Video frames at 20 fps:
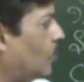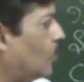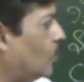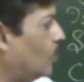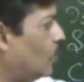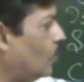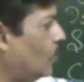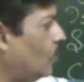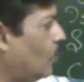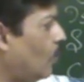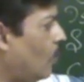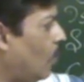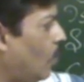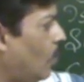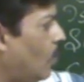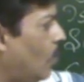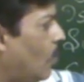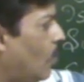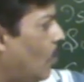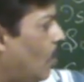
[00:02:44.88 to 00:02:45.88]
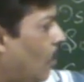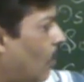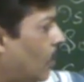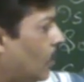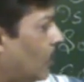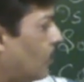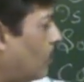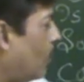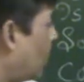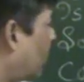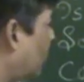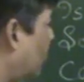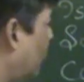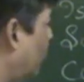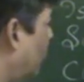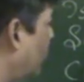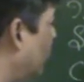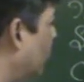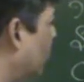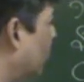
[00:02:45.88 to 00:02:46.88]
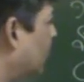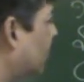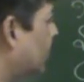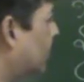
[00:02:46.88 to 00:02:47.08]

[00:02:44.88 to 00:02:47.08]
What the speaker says: to do or not to do